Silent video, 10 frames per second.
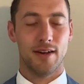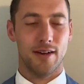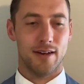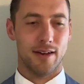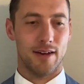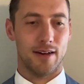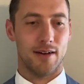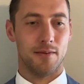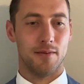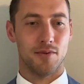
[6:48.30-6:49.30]

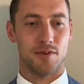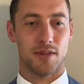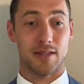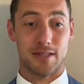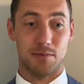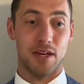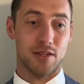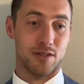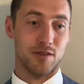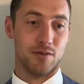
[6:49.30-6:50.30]
who can speak
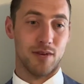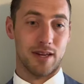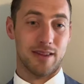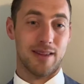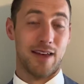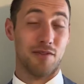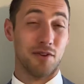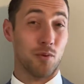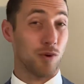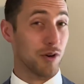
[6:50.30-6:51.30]
to like every
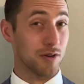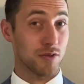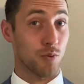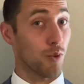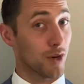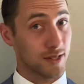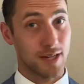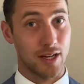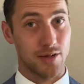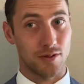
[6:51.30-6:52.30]
worker's work
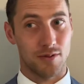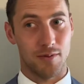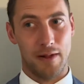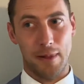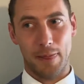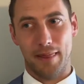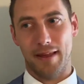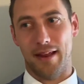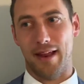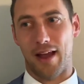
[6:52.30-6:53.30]
schedule
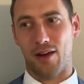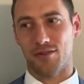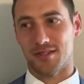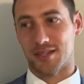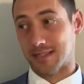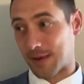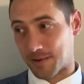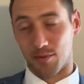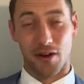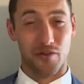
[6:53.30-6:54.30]
and how
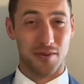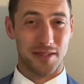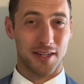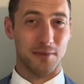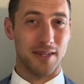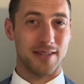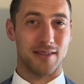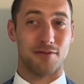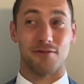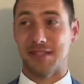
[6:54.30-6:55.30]
susceptible everyone's going to be to
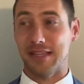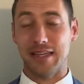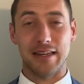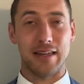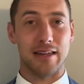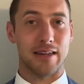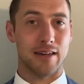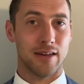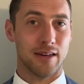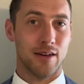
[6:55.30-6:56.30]
fatigue
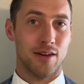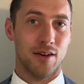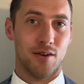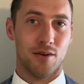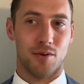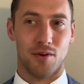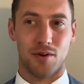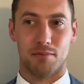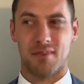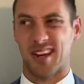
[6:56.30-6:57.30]

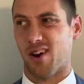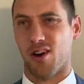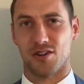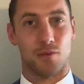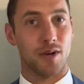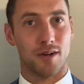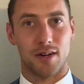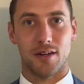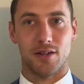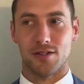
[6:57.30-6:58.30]
or like harsh winter
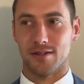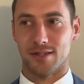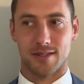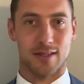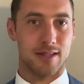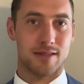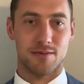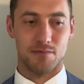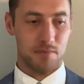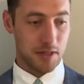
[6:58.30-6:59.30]
conditions. Is
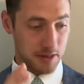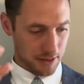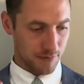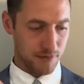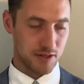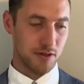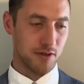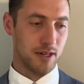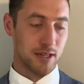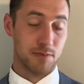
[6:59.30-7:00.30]
this
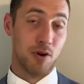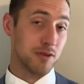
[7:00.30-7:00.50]
facility exposing